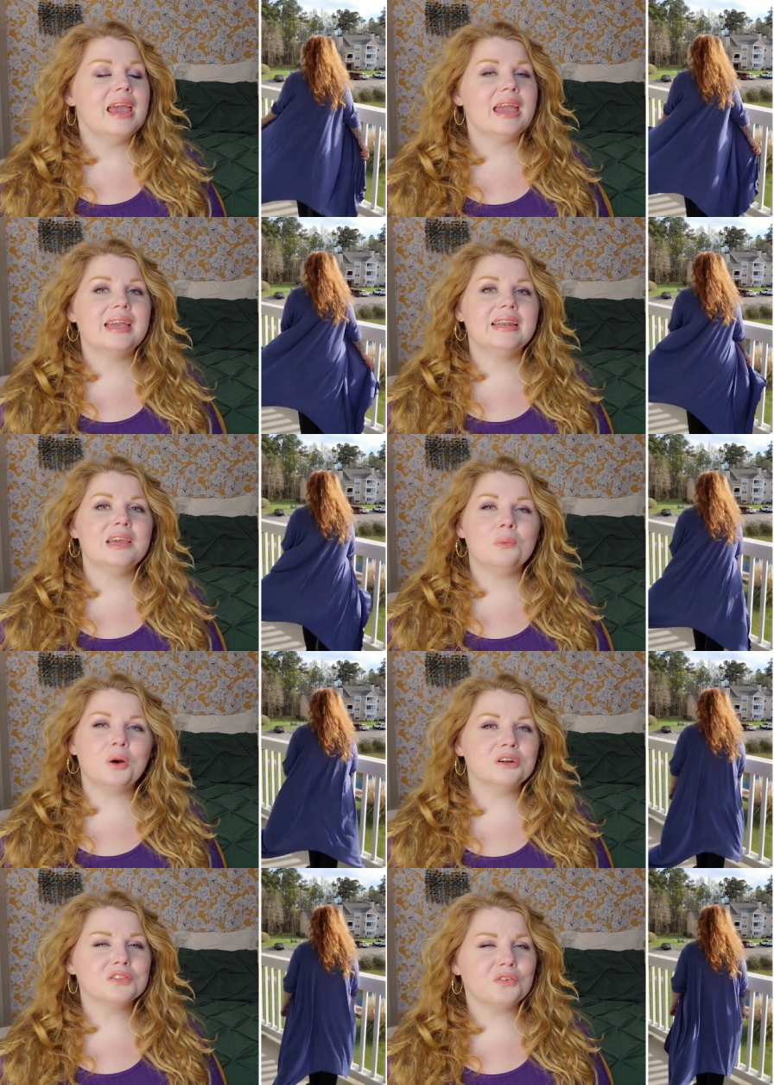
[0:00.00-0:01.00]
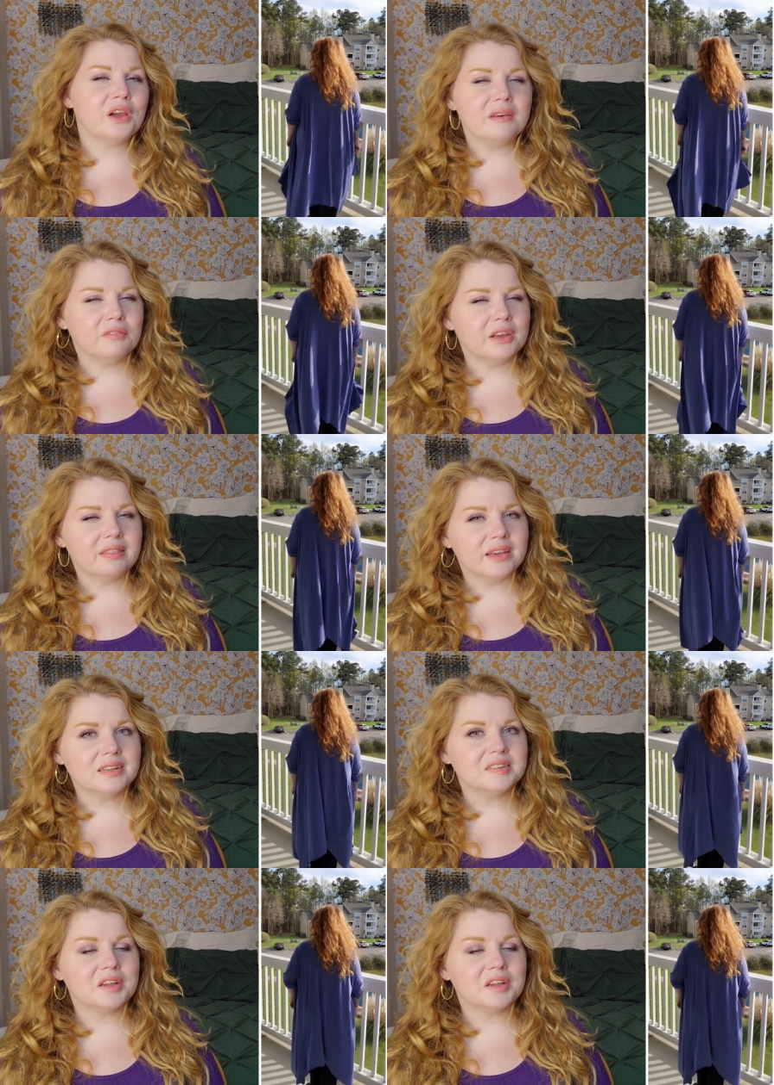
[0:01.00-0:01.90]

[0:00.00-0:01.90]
and it works for everything.